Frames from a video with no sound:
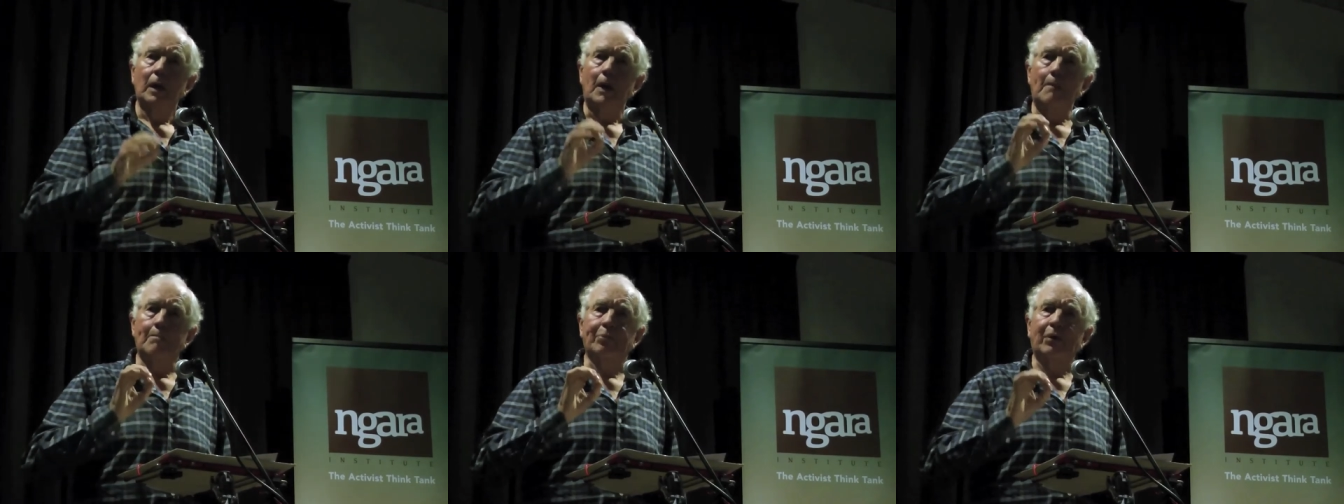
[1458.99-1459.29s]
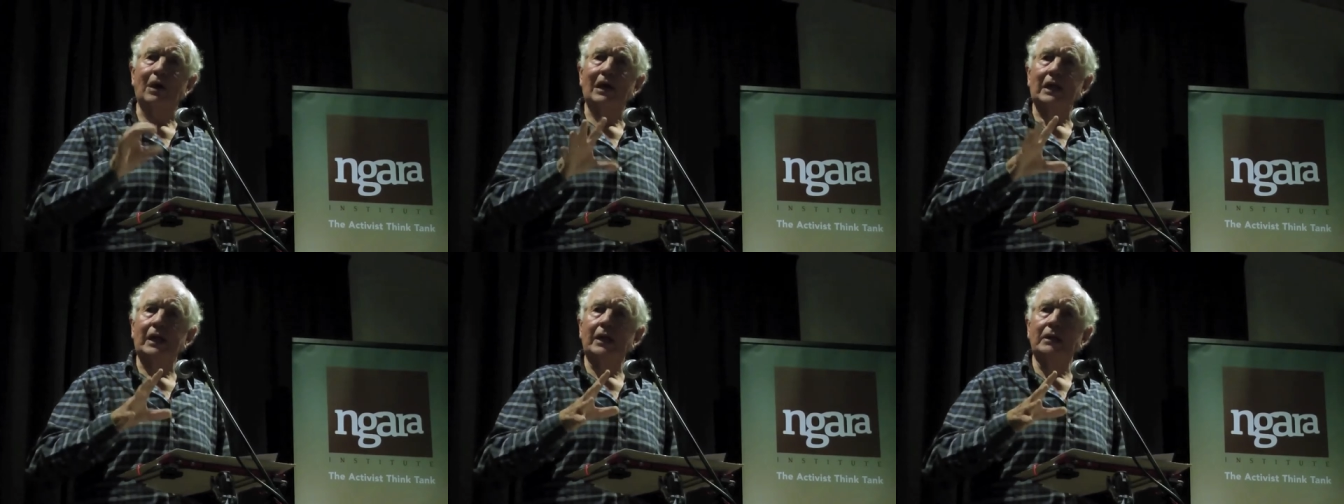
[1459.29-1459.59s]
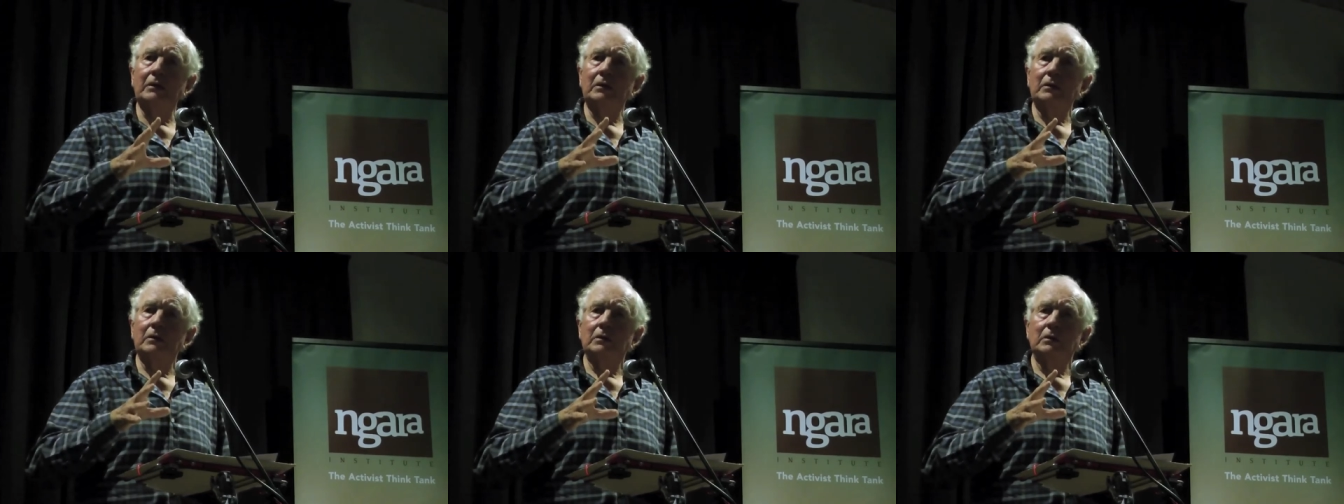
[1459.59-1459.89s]
a
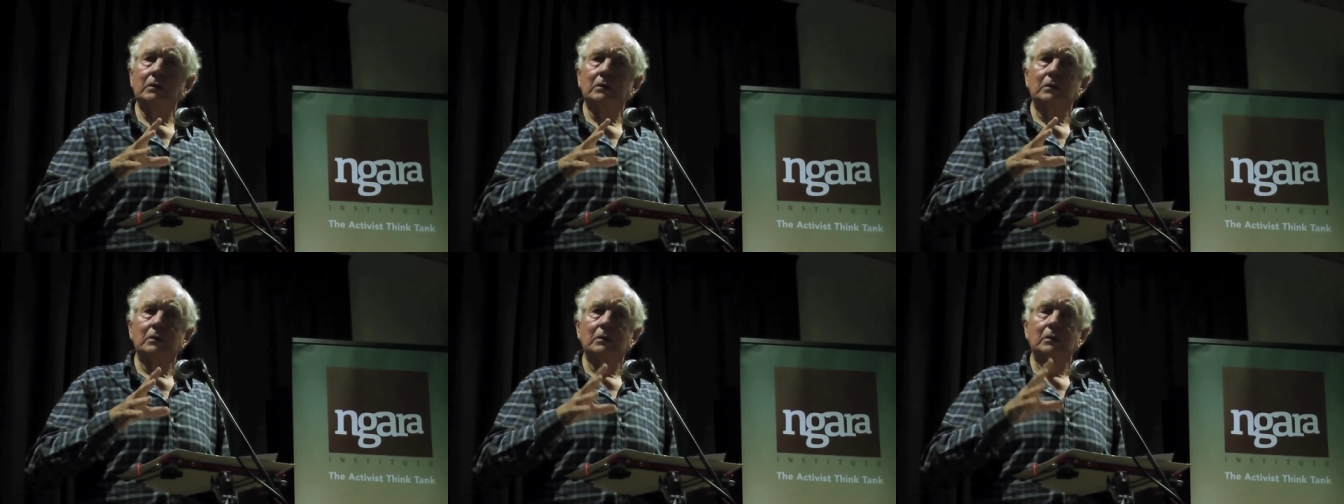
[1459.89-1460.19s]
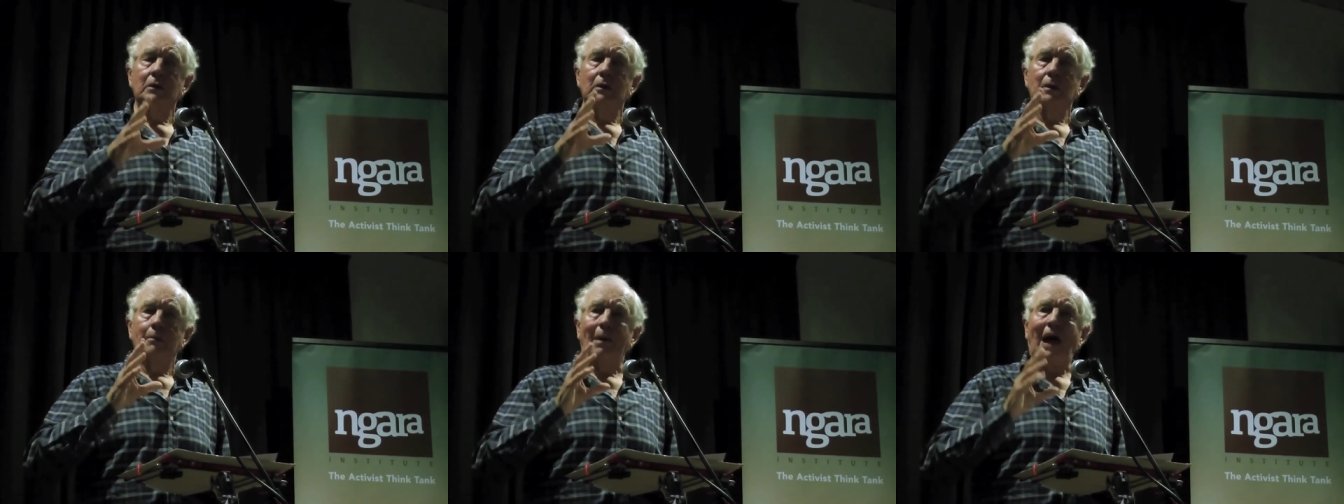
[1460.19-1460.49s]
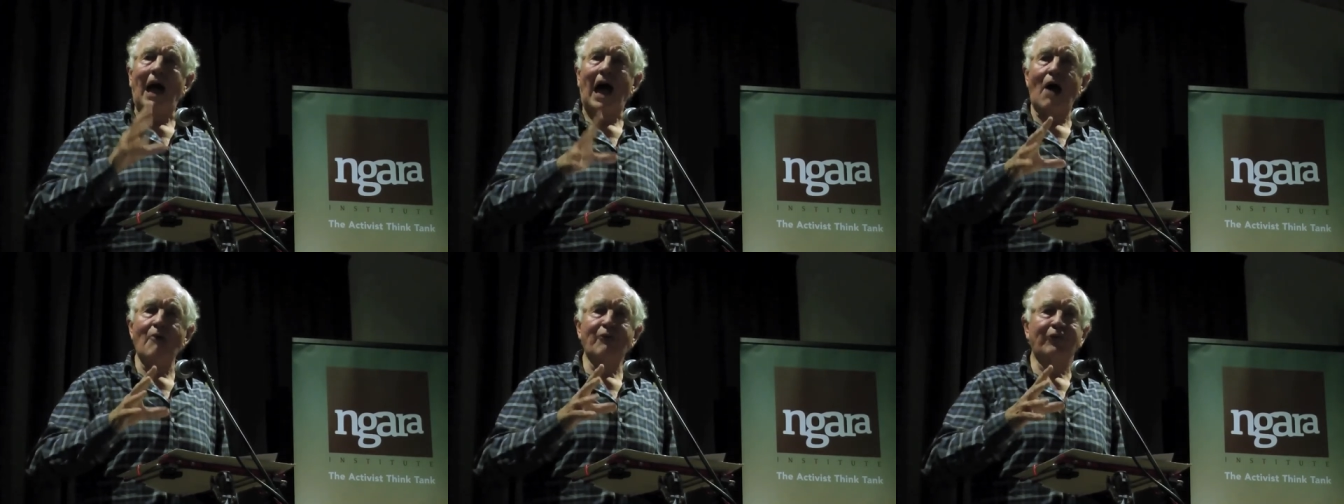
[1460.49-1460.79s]
brilliant,
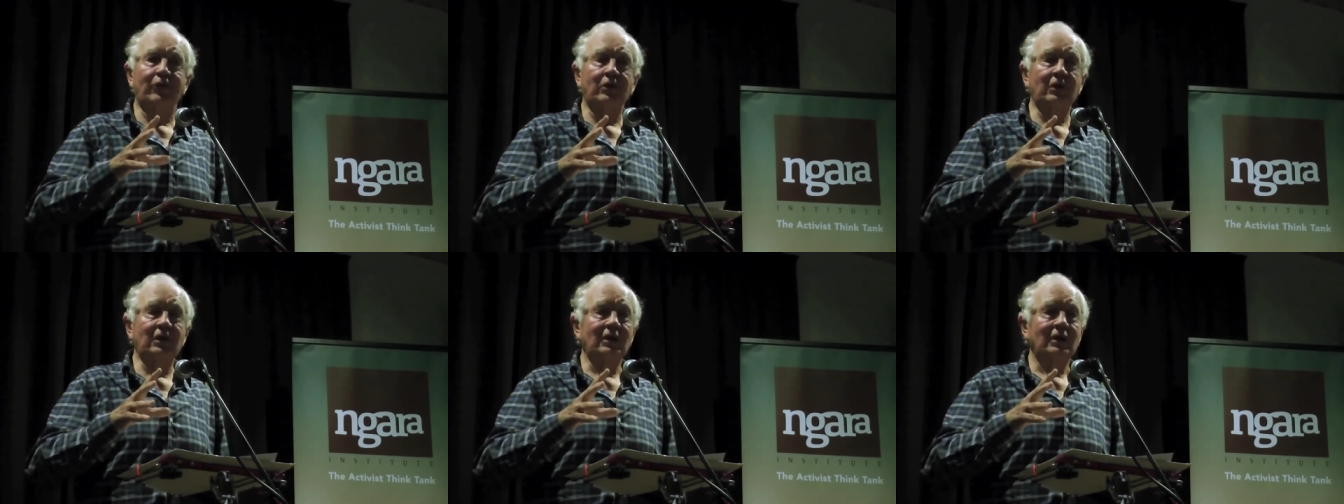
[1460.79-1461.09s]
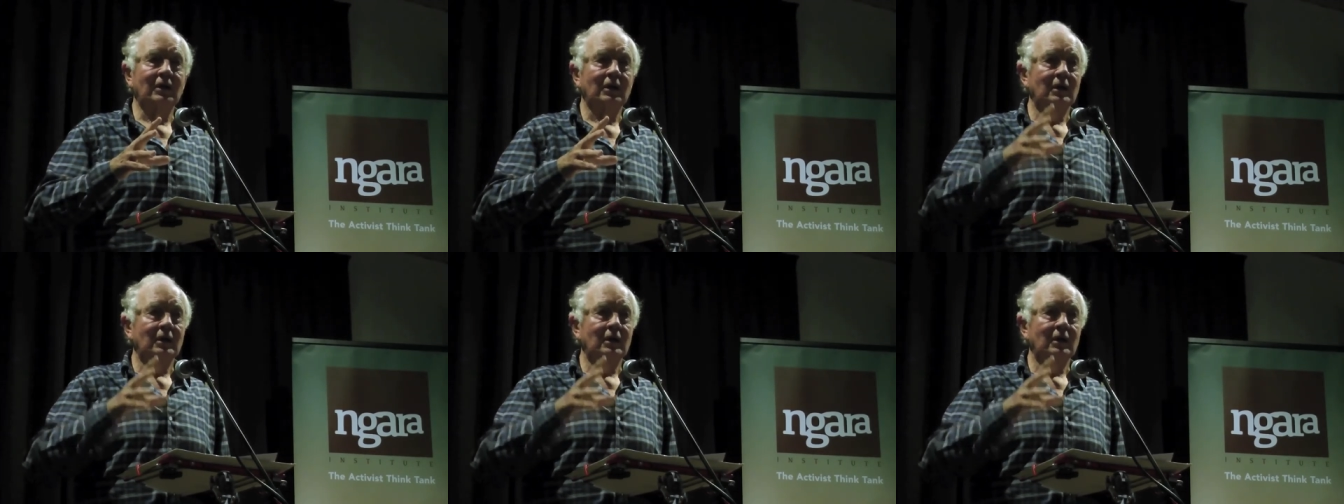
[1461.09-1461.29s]
powerful,